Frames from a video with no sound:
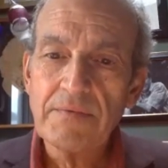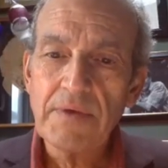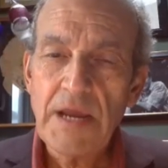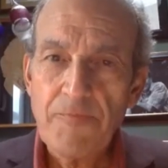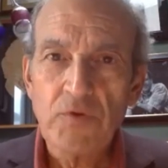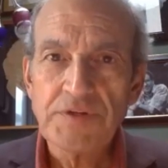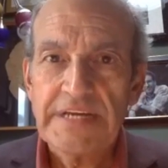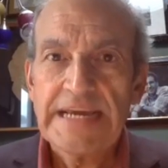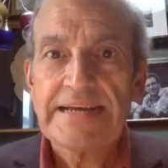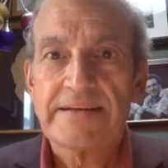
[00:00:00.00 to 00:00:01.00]
April
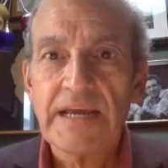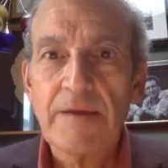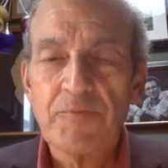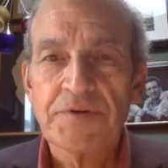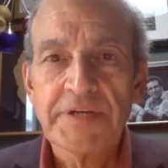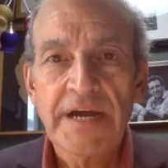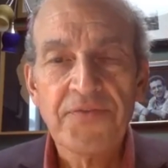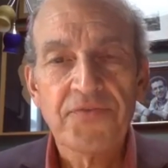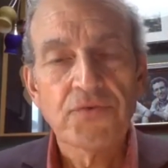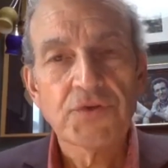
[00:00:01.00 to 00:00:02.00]
date, April
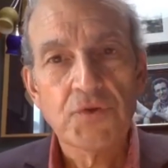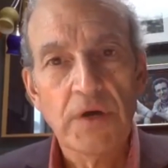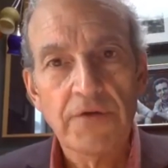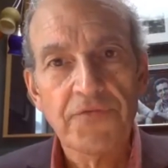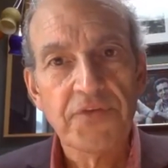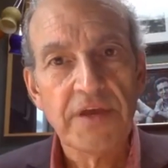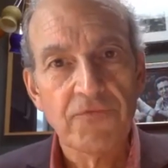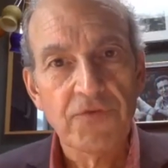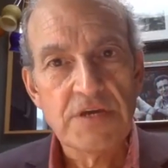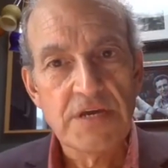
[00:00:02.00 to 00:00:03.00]
9th through 12th
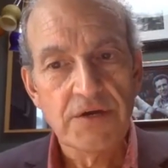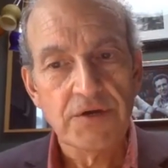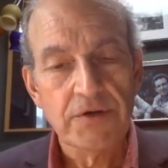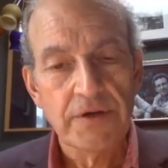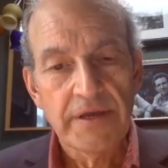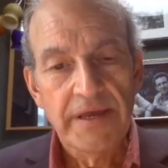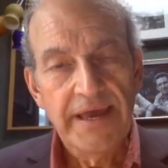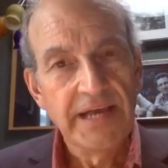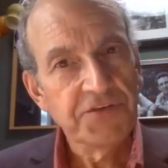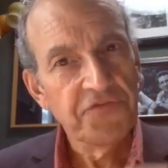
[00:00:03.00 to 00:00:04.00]
every year,
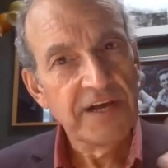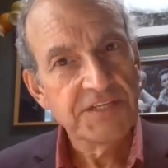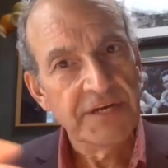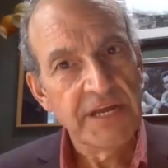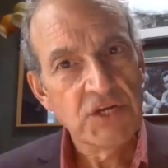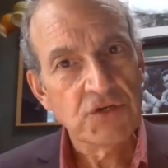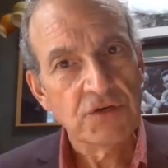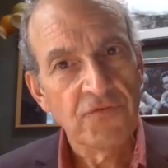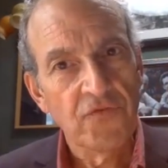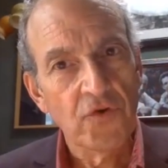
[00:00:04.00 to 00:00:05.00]
has a
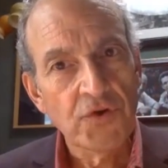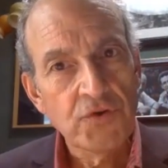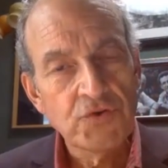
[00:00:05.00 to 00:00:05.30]
fascination for new